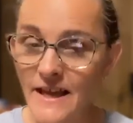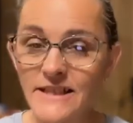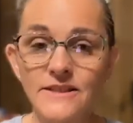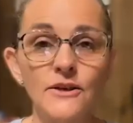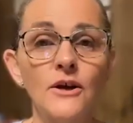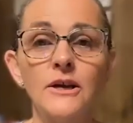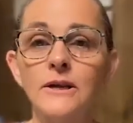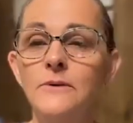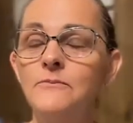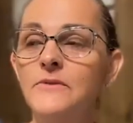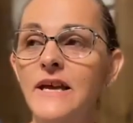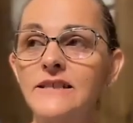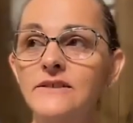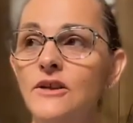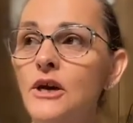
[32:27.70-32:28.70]
That's not a
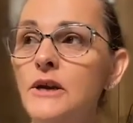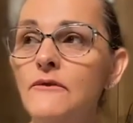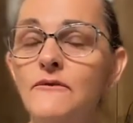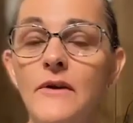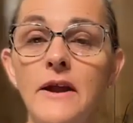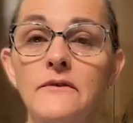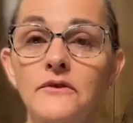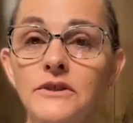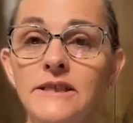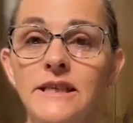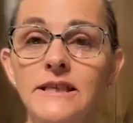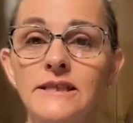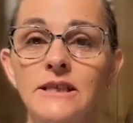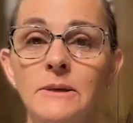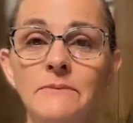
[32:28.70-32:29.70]
that's not a
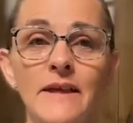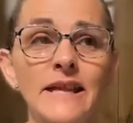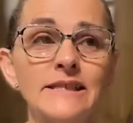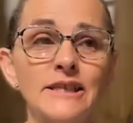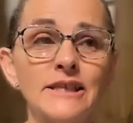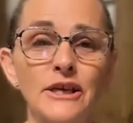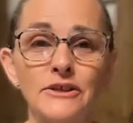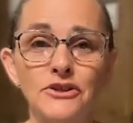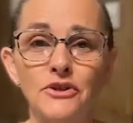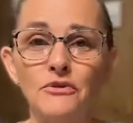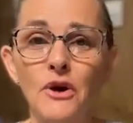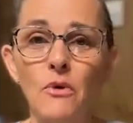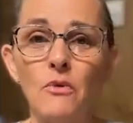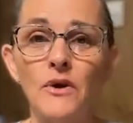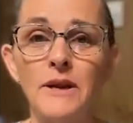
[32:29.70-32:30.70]
favoritism. That's a
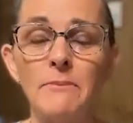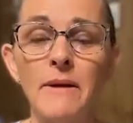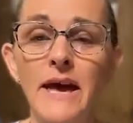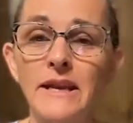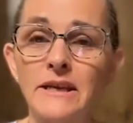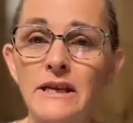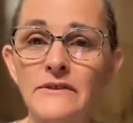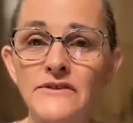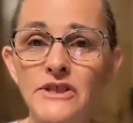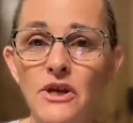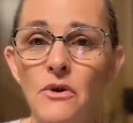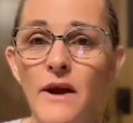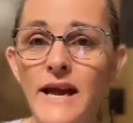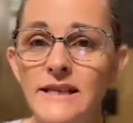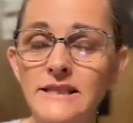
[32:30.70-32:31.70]
you don't want it bad enough to
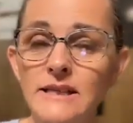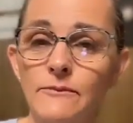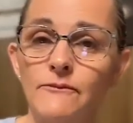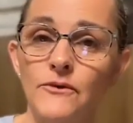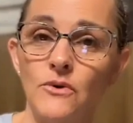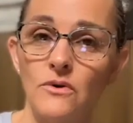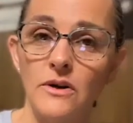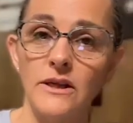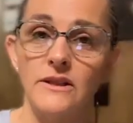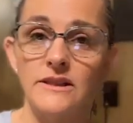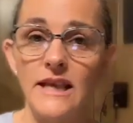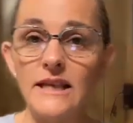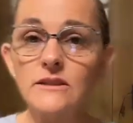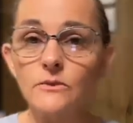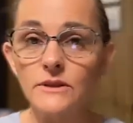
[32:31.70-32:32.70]
go ask him for it.
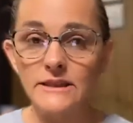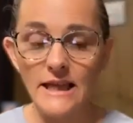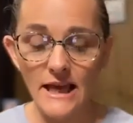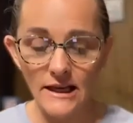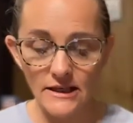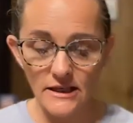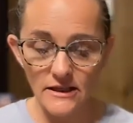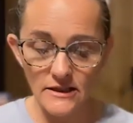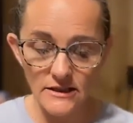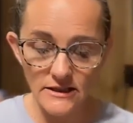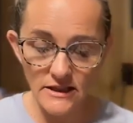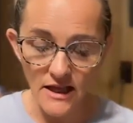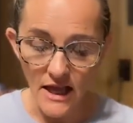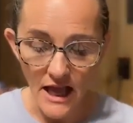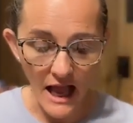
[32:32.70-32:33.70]
That's what that
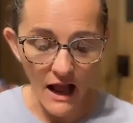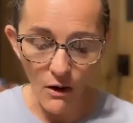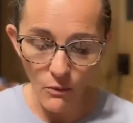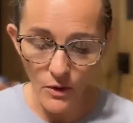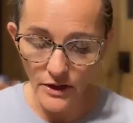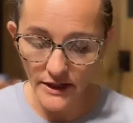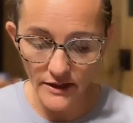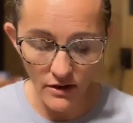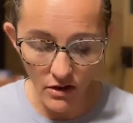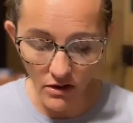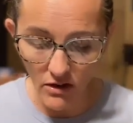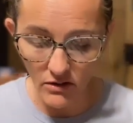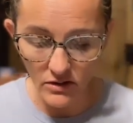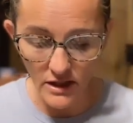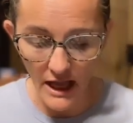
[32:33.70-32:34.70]
is. I want it
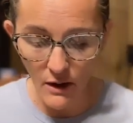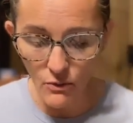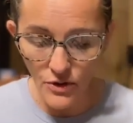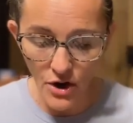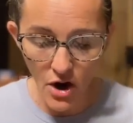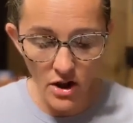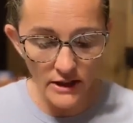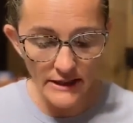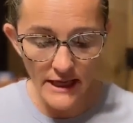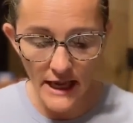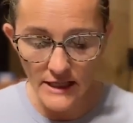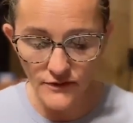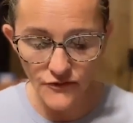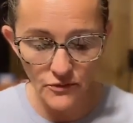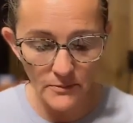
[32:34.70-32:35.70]
all. I want all
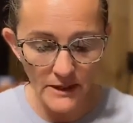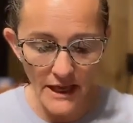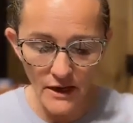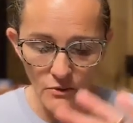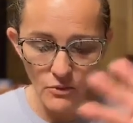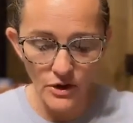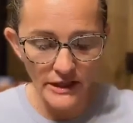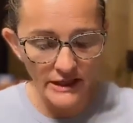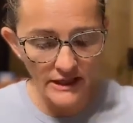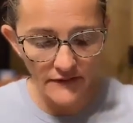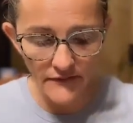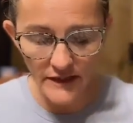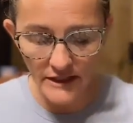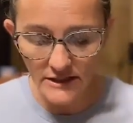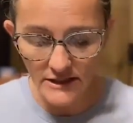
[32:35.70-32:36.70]
he has for me. I don't want
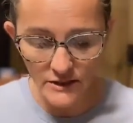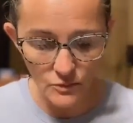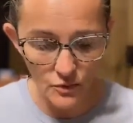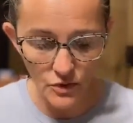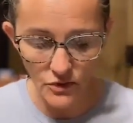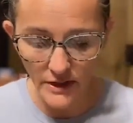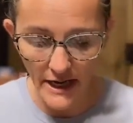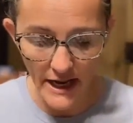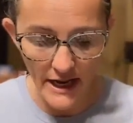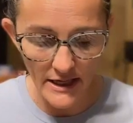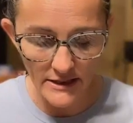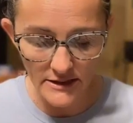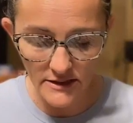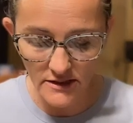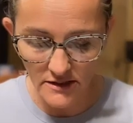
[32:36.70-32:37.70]
anything this world
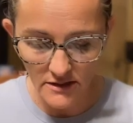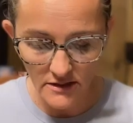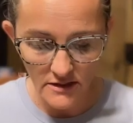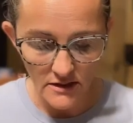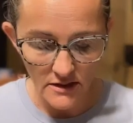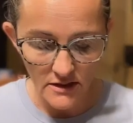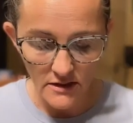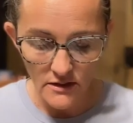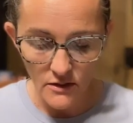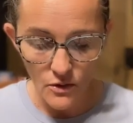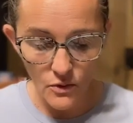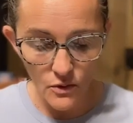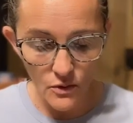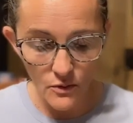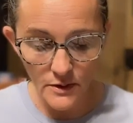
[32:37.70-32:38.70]
has.
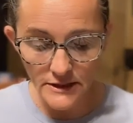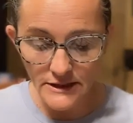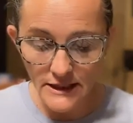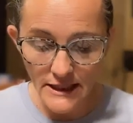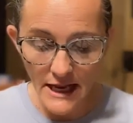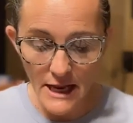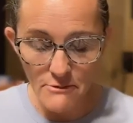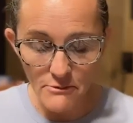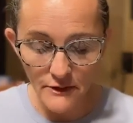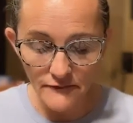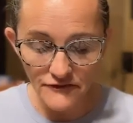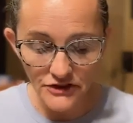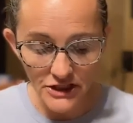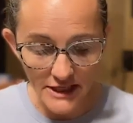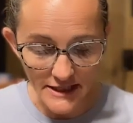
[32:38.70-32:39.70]
Woo, in the name
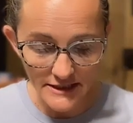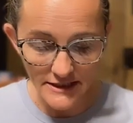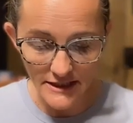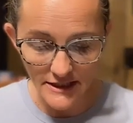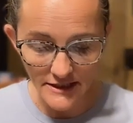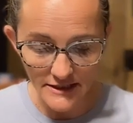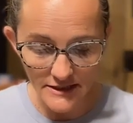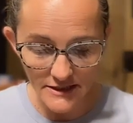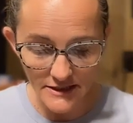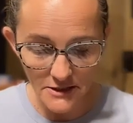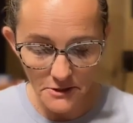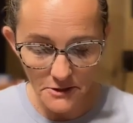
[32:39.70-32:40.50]
of Jesus.